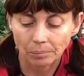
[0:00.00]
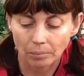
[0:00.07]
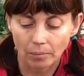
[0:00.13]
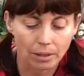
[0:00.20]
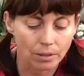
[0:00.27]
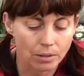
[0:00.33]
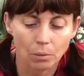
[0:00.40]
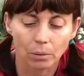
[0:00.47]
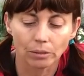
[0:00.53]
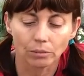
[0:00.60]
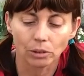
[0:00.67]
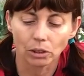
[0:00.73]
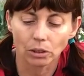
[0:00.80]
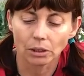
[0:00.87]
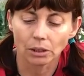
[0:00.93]
There's quite a
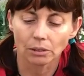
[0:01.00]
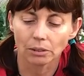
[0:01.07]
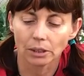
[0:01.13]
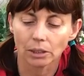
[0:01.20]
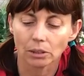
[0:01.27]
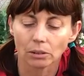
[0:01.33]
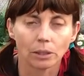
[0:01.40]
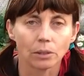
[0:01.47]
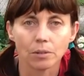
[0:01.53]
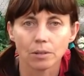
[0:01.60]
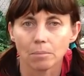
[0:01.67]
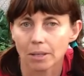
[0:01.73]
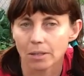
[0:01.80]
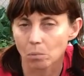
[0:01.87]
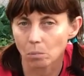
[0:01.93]
few uses for nettle. It also
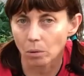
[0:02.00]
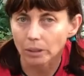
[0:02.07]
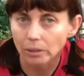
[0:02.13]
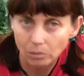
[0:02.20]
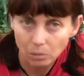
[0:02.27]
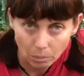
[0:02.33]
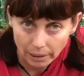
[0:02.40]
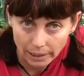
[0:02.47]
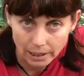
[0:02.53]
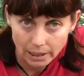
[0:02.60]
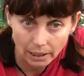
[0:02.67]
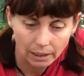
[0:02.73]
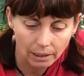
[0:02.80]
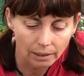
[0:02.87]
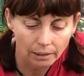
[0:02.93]
makes a wonderful weed
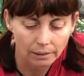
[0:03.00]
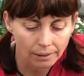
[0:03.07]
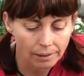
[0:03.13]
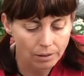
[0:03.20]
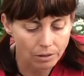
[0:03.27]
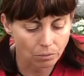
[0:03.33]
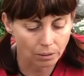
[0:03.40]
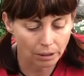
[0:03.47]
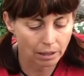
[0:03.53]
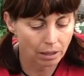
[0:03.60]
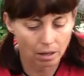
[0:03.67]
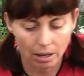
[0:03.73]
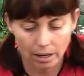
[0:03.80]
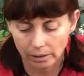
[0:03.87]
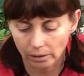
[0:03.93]
tea. It's really
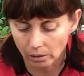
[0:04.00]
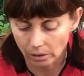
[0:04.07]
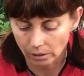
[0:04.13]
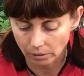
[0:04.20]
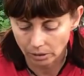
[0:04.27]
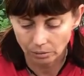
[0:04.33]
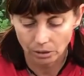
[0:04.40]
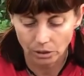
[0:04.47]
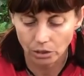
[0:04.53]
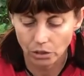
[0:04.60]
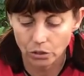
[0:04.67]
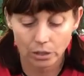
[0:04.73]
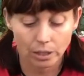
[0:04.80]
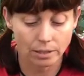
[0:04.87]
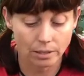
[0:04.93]
high in a lot of different
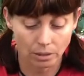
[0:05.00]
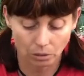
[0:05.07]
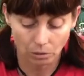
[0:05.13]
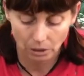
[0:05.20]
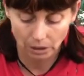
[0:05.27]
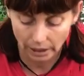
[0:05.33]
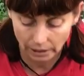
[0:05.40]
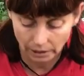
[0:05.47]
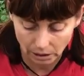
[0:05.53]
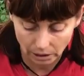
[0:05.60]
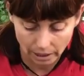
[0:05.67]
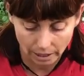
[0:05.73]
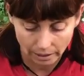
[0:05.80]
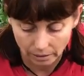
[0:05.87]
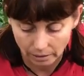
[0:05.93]
nutrients that are good to add to your
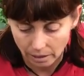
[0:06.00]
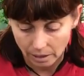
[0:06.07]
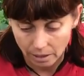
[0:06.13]
garden.